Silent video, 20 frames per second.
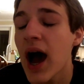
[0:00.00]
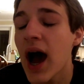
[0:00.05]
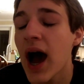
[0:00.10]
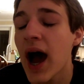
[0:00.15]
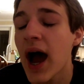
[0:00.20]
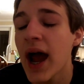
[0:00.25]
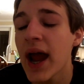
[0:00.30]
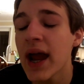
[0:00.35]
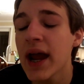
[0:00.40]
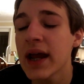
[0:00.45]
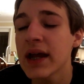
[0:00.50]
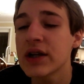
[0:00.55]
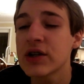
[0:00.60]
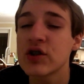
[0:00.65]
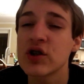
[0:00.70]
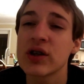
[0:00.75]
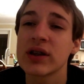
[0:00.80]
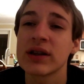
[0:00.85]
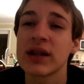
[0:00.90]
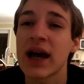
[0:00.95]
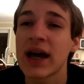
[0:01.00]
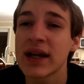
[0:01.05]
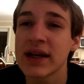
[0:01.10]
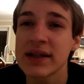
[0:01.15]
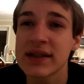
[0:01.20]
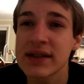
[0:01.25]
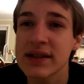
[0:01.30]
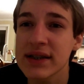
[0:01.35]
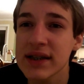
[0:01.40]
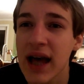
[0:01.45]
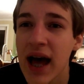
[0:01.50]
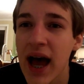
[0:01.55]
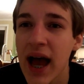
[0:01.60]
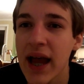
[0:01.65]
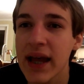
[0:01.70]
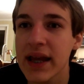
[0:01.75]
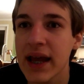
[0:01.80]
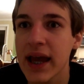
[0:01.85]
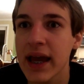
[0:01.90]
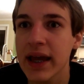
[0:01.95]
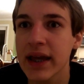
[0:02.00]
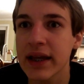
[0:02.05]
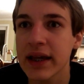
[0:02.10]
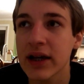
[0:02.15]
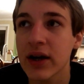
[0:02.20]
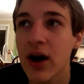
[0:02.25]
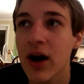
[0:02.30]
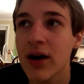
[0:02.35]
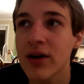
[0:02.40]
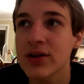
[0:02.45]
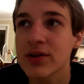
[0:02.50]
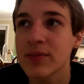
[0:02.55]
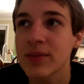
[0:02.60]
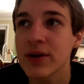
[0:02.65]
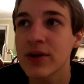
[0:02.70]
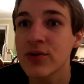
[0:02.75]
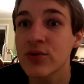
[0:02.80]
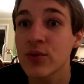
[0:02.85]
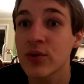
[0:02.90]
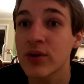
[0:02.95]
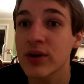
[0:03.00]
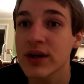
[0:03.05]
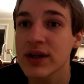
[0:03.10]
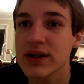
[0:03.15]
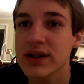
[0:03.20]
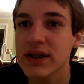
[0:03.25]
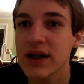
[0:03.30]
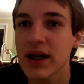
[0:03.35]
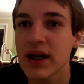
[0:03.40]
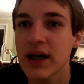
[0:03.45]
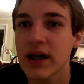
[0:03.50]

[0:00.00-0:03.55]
I let it slide, and it cost me a duel. Because